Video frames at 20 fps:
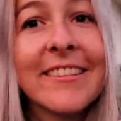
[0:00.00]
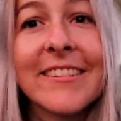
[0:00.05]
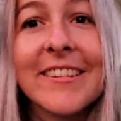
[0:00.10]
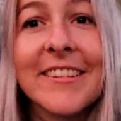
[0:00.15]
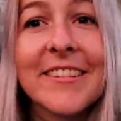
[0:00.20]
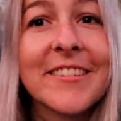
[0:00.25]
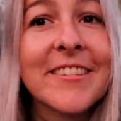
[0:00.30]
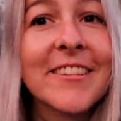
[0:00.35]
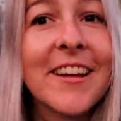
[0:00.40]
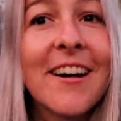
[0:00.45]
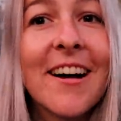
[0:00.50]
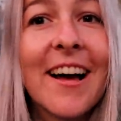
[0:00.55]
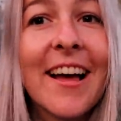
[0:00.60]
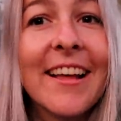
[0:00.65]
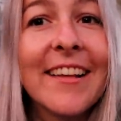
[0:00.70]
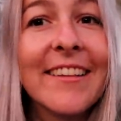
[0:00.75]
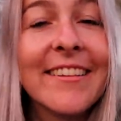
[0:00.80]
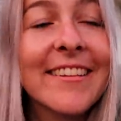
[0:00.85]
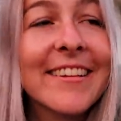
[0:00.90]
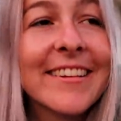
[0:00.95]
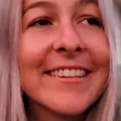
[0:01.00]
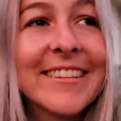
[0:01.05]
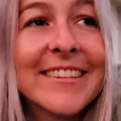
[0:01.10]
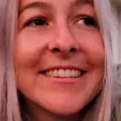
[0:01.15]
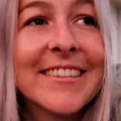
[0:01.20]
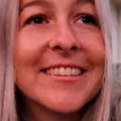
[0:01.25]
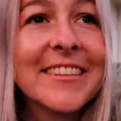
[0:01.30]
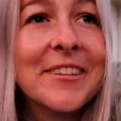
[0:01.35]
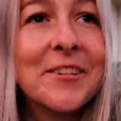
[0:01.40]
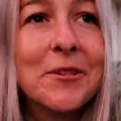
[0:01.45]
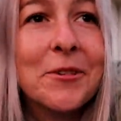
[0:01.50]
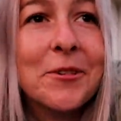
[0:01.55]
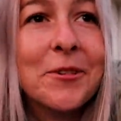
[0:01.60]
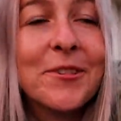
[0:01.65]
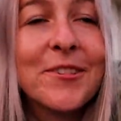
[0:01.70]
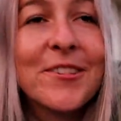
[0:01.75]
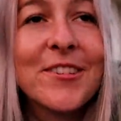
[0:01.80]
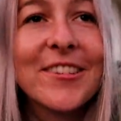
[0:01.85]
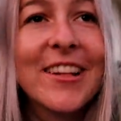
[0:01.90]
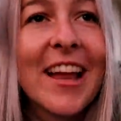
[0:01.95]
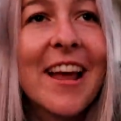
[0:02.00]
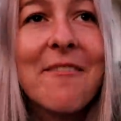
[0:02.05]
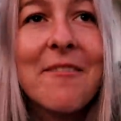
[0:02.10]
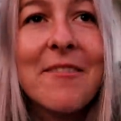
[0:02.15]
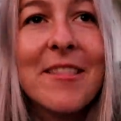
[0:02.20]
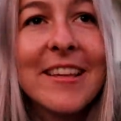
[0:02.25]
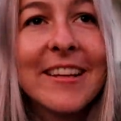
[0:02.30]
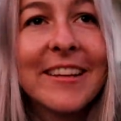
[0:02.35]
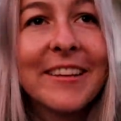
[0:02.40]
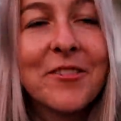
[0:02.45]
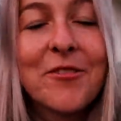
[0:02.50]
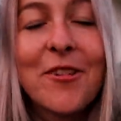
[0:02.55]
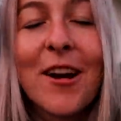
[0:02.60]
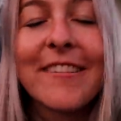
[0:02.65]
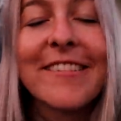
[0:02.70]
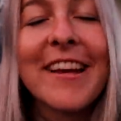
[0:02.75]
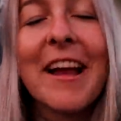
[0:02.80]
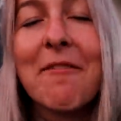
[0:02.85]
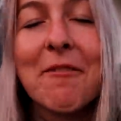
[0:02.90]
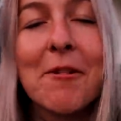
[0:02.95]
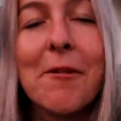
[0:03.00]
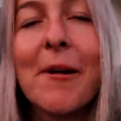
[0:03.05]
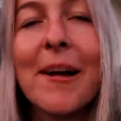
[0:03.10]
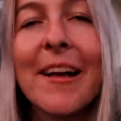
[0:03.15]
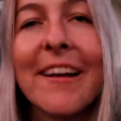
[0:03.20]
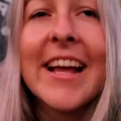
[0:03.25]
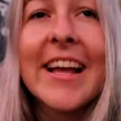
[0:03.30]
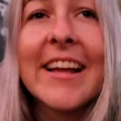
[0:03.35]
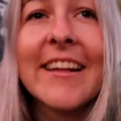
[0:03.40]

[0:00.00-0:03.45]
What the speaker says: the sides, like the sills, just everything. There's rust everywhere.